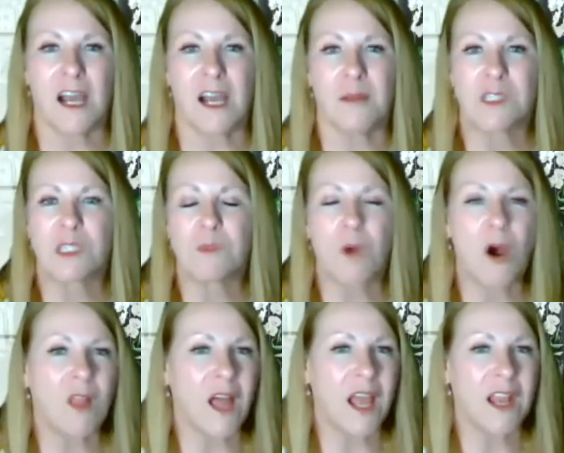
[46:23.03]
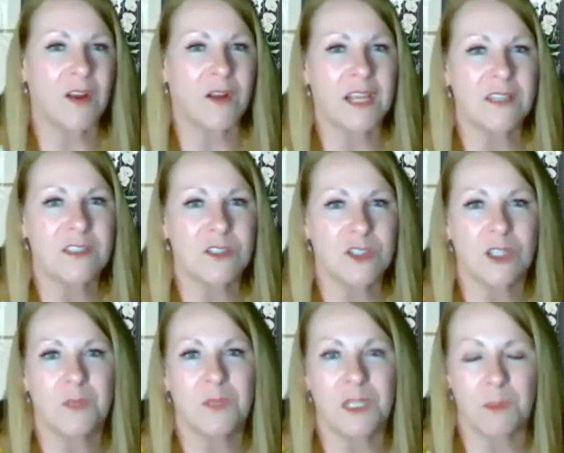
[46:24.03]
small IRAs and
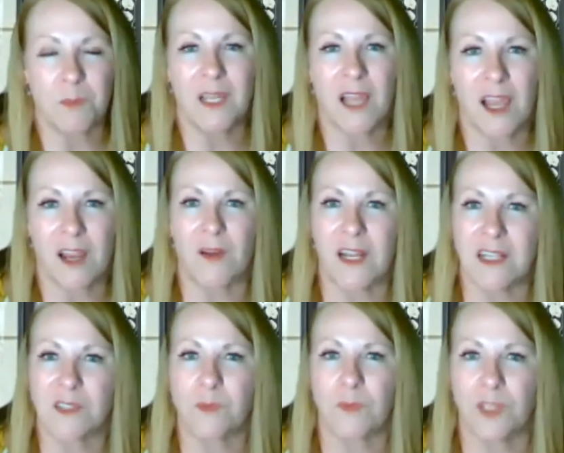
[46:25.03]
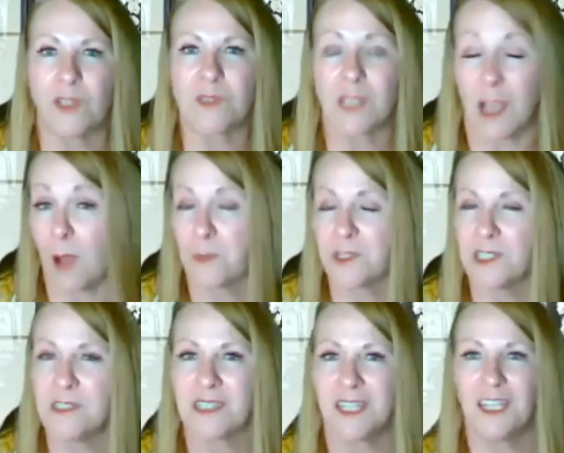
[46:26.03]
turned them into big IRAs using
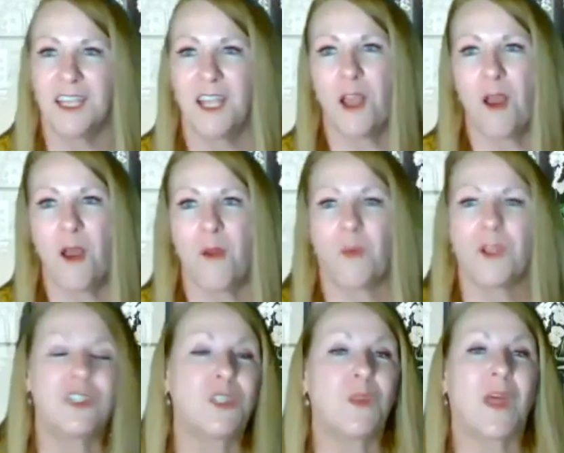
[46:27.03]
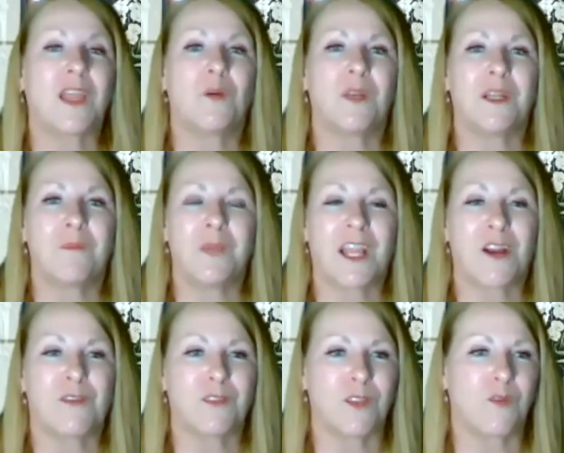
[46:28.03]
options. Yeah. When you do that, you want to be
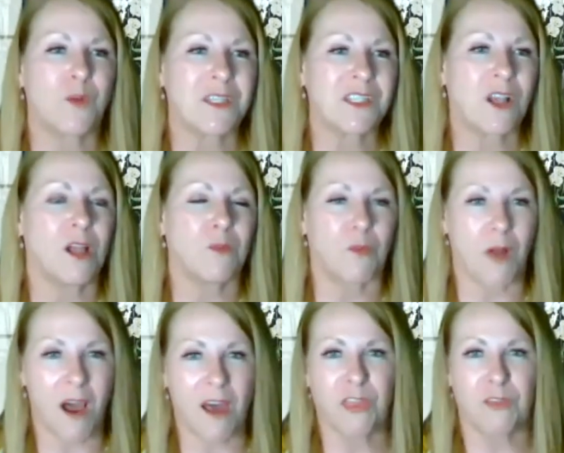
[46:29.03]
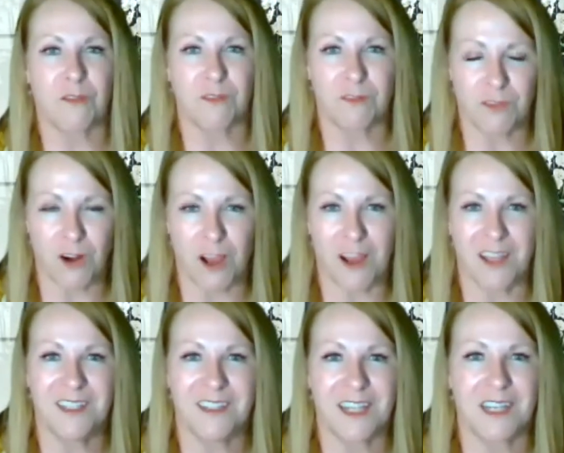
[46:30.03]
careful of what's called Roth
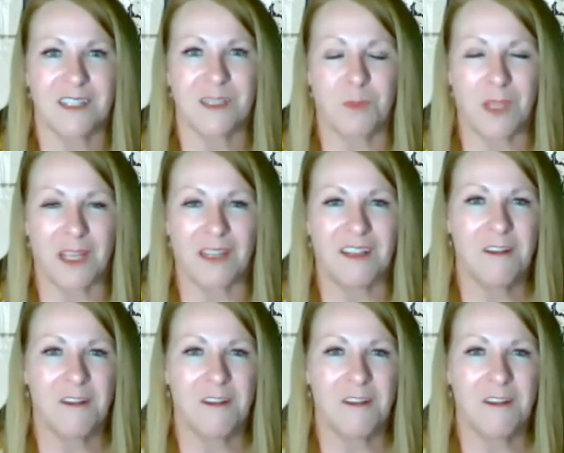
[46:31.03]
fraud. That is a big,